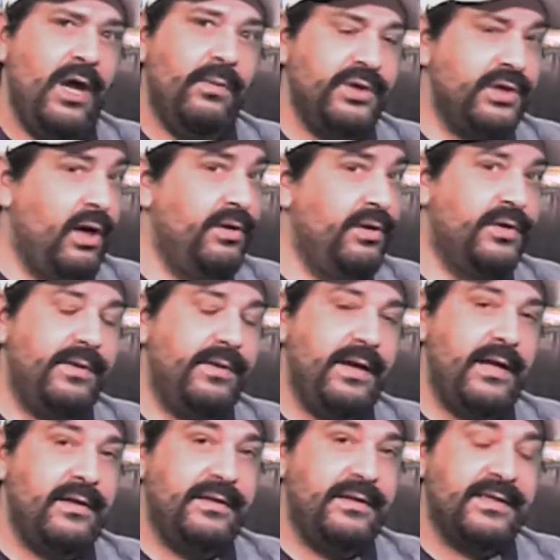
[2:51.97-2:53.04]
which
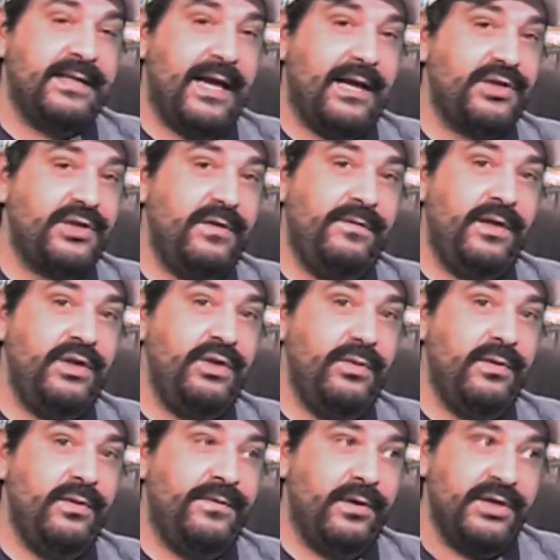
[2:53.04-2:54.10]
uncreated the section of the
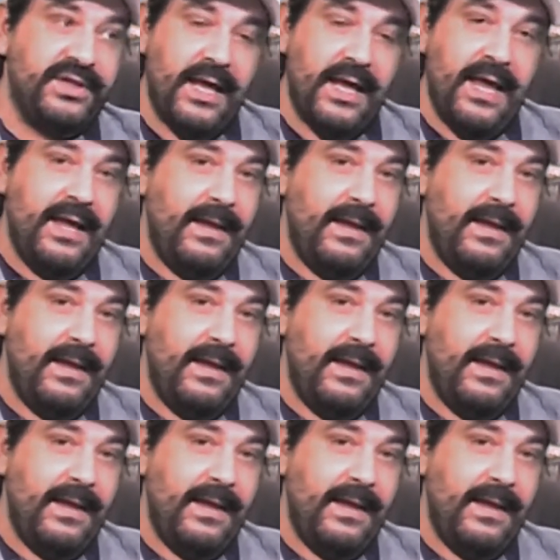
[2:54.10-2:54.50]
universe